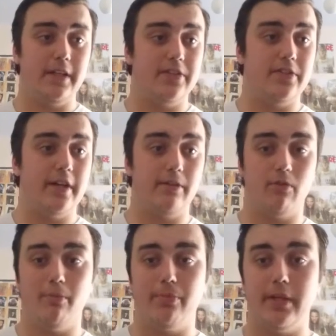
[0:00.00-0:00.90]
since
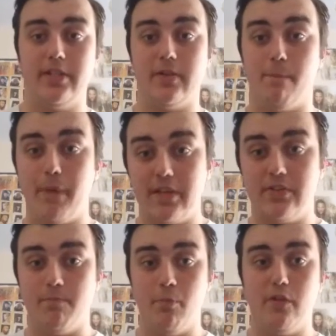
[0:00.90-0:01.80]
2001 and it's the
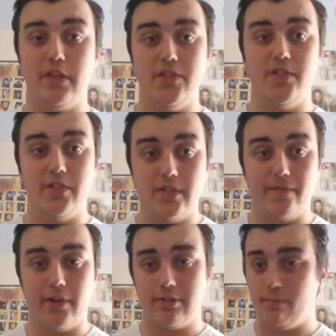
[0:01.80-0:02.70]
best movie since the
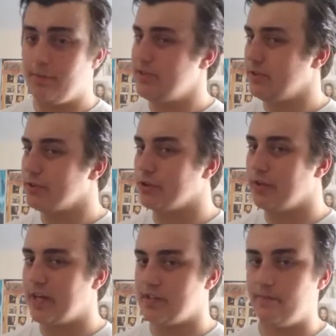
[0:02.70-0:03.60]
first one. It's not as
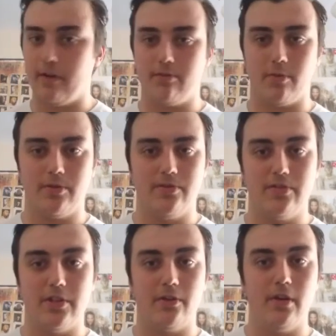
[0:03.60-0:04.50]
good as the first one.
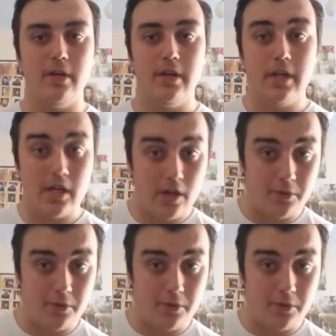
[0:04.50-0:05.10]
So